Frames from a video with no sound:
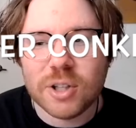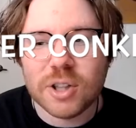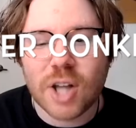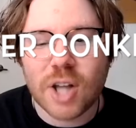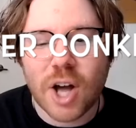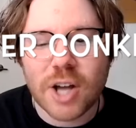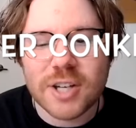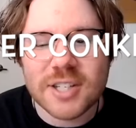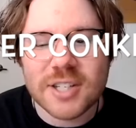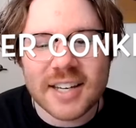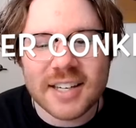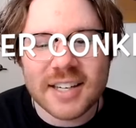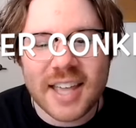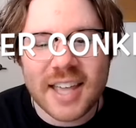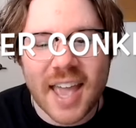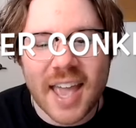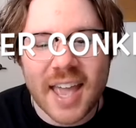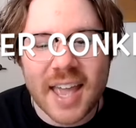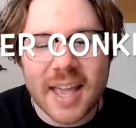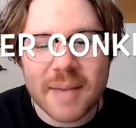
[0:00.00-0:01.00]
London
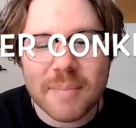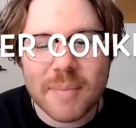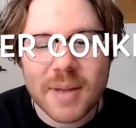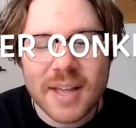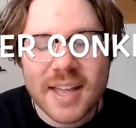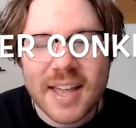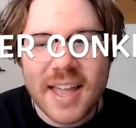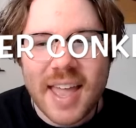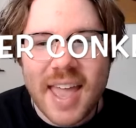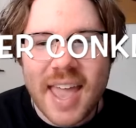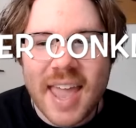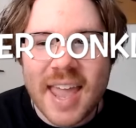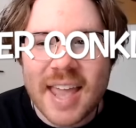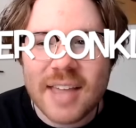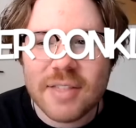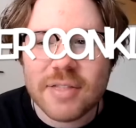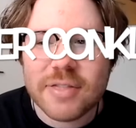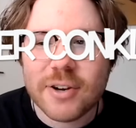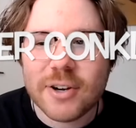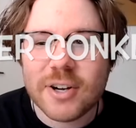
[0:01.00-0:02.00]
game,
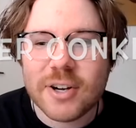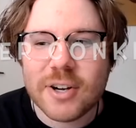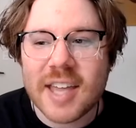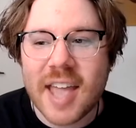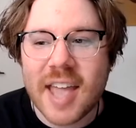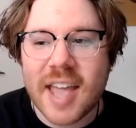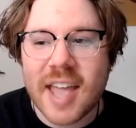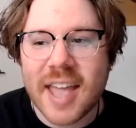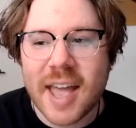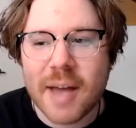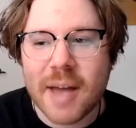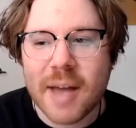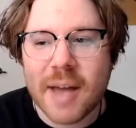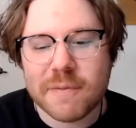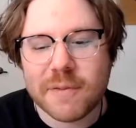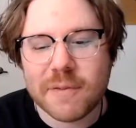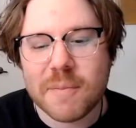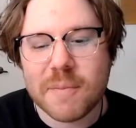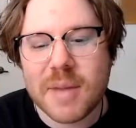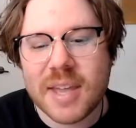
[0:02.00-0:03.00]
8:30 a.m.
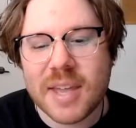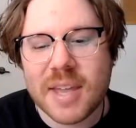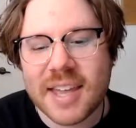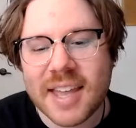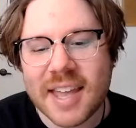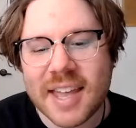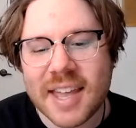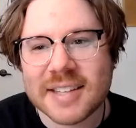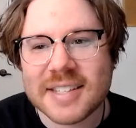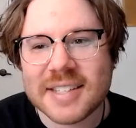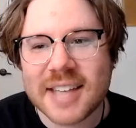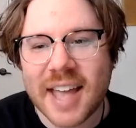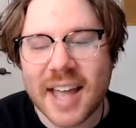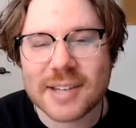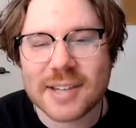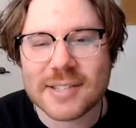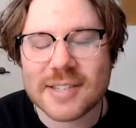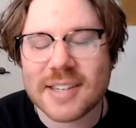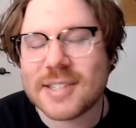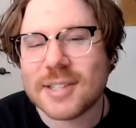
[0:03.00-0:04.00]
for me in
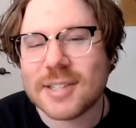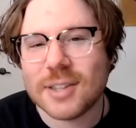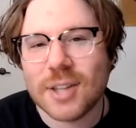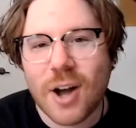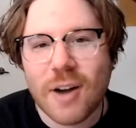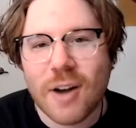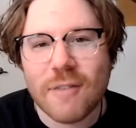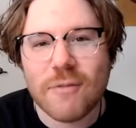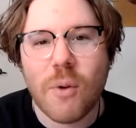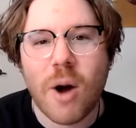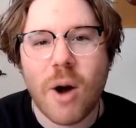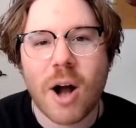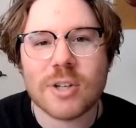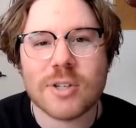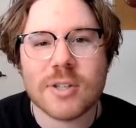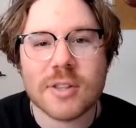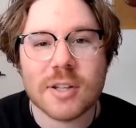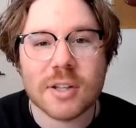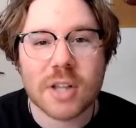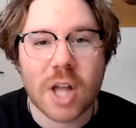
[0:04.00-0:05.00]
Texas. Love
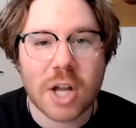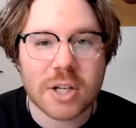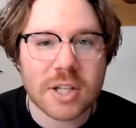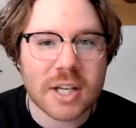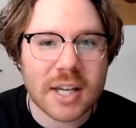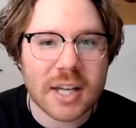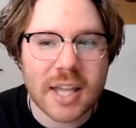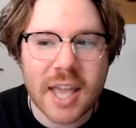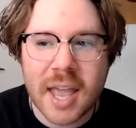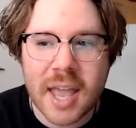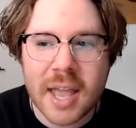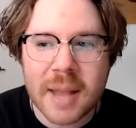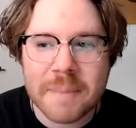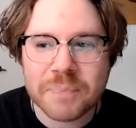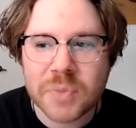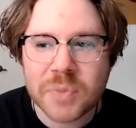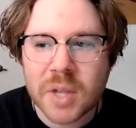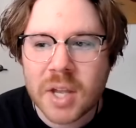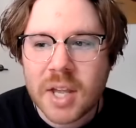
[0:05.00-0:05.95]
watching the London game.